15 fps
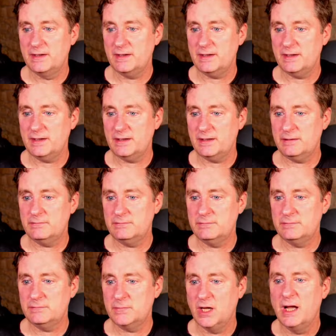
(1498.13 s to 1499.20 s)

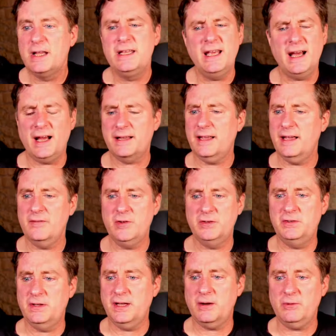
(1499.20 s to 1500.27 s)
Yeah,
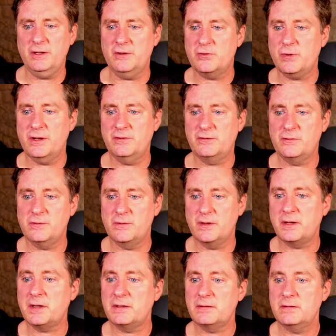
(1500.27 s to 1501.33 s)
canvas, you can't really trace through
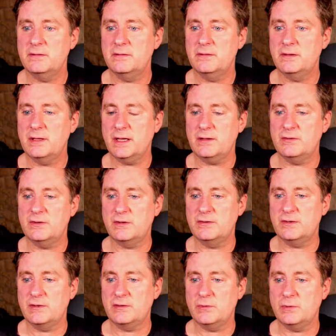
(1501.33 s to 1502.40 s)
that. That just
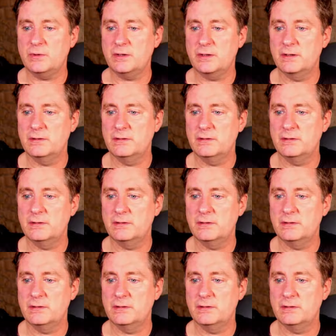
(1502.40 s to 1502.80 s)
doesn't work.